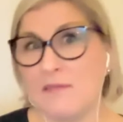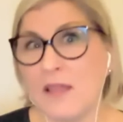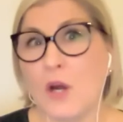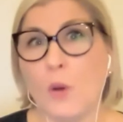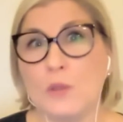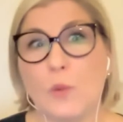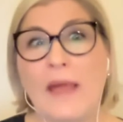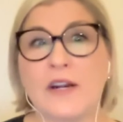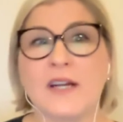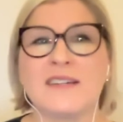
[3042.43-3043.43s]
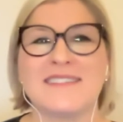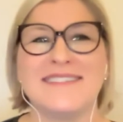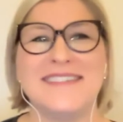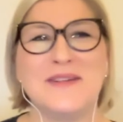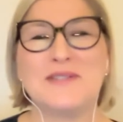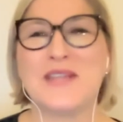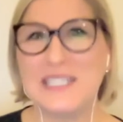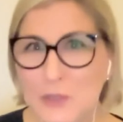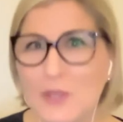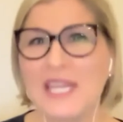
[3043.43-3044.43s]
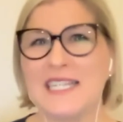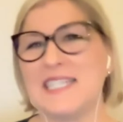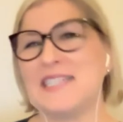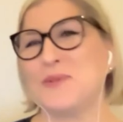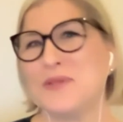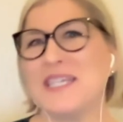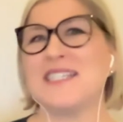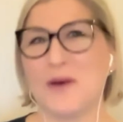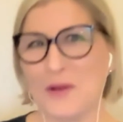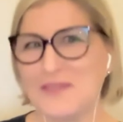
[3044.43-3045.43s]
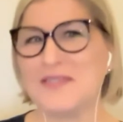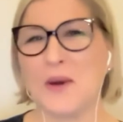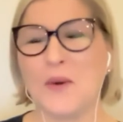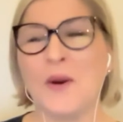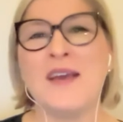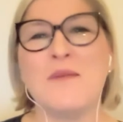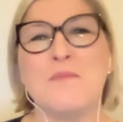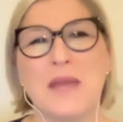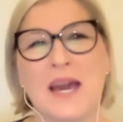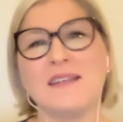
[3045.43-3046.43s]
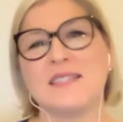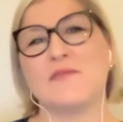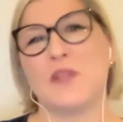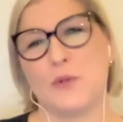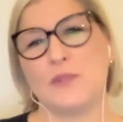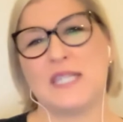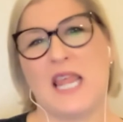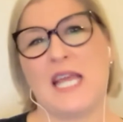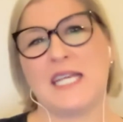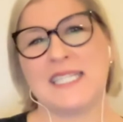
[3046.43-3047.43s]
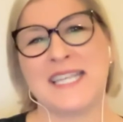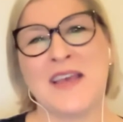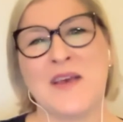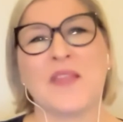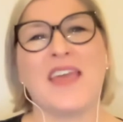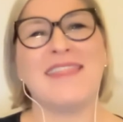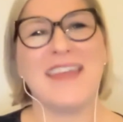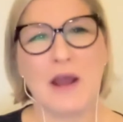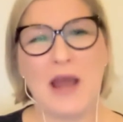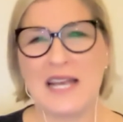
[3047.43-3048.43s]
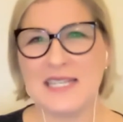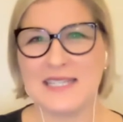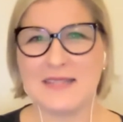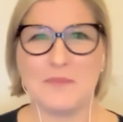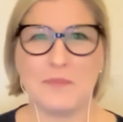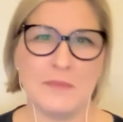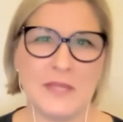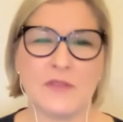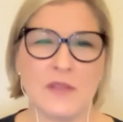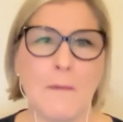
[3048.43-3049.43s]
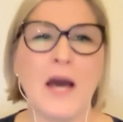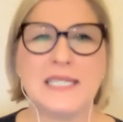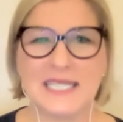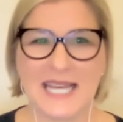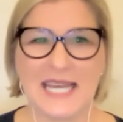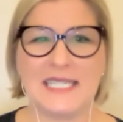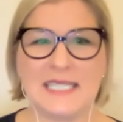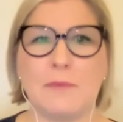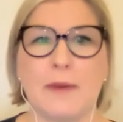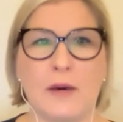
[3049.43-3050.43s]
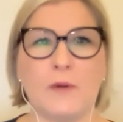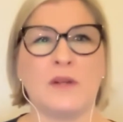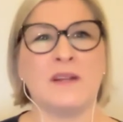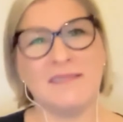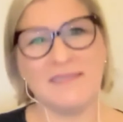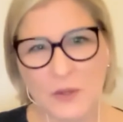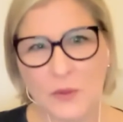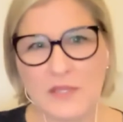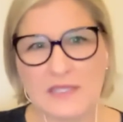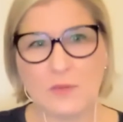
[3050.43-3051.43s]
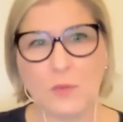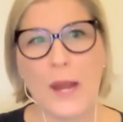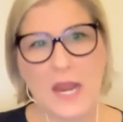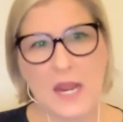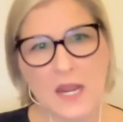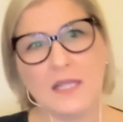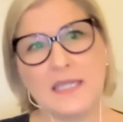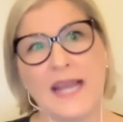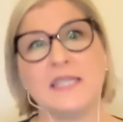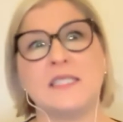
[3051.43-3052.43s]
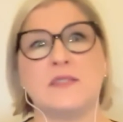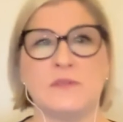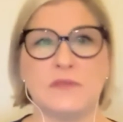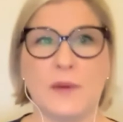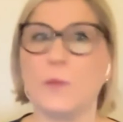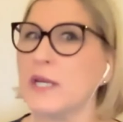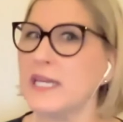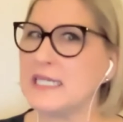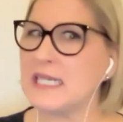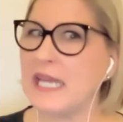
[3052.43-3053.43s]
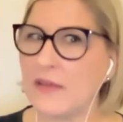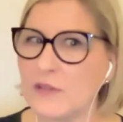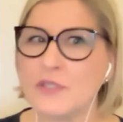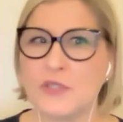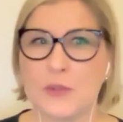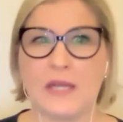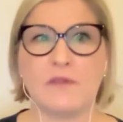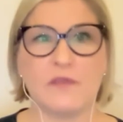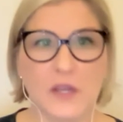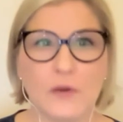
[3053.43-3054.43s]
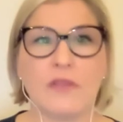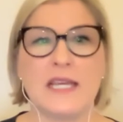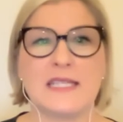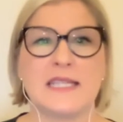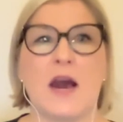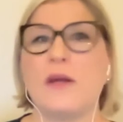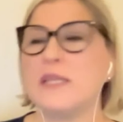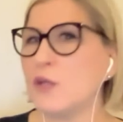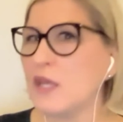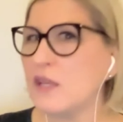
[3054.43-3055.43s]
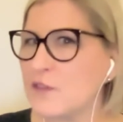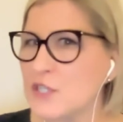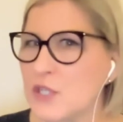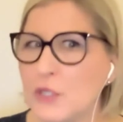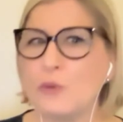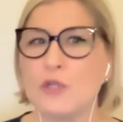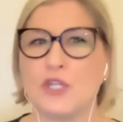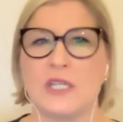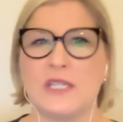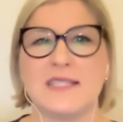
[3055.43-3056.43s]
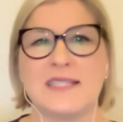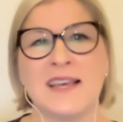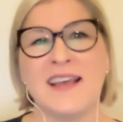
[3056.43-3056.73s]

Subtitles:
cold weather. So I do think Sisu is also, because of those things, the mindset is about, this we collective and working together to try to figure things out and looking for solutions.